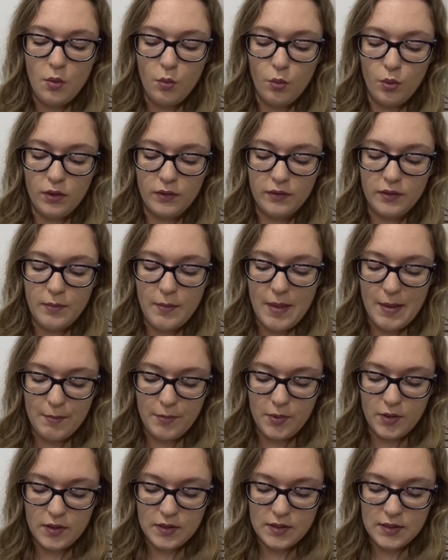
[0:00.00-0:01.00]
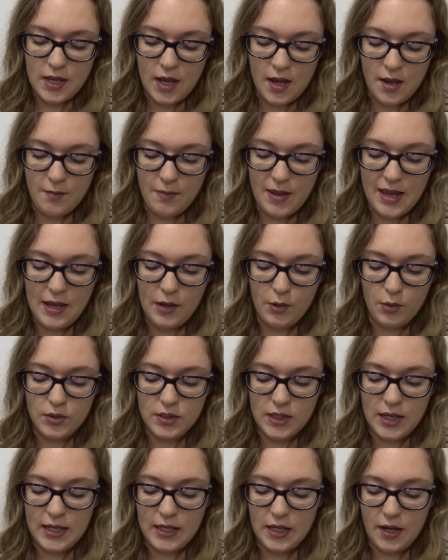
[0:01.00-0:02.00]
one of the members
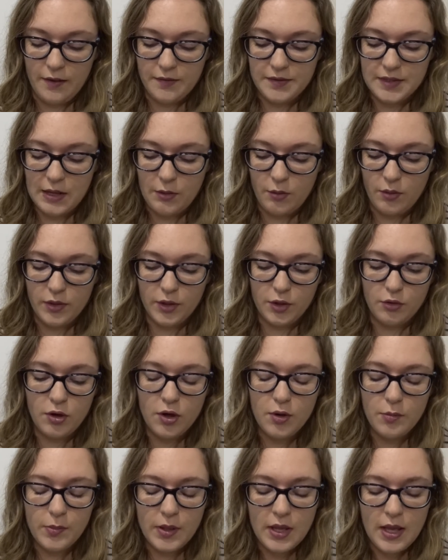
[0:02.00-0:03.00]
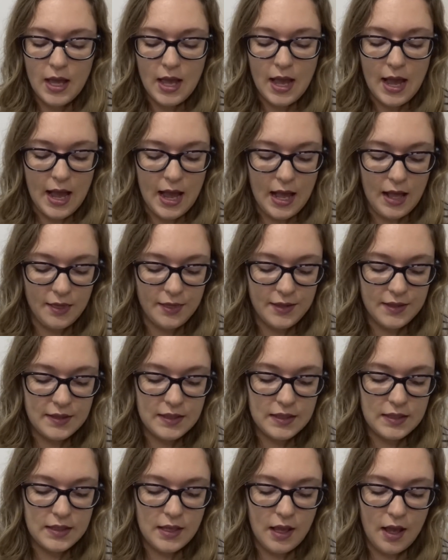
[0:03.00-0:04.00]
held a live sale on the group, and this
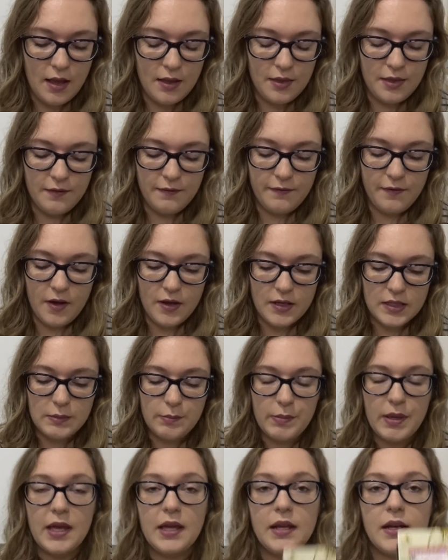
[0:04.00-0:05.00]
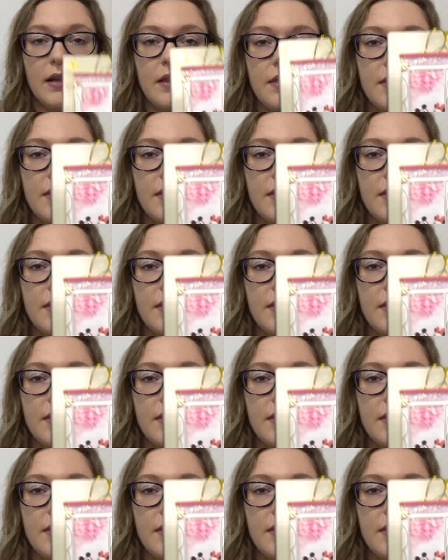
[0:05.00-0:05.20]
is the first pin.